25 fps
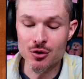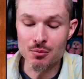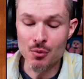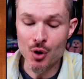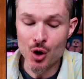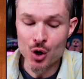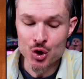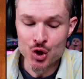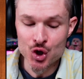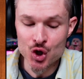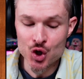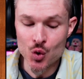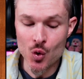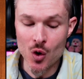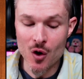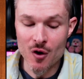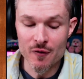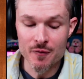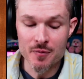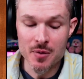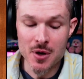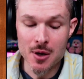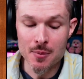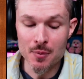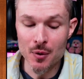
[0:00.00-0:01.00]
March twelfth
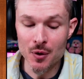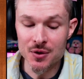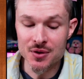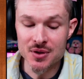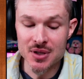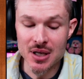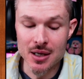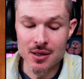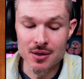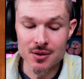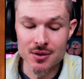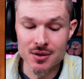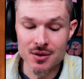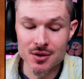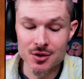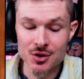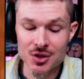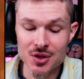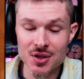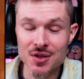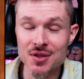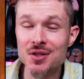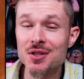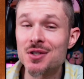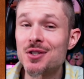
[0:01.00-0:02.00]
people tend to
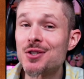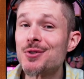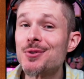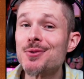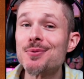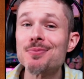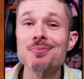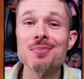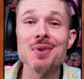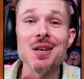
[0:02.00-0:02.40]
just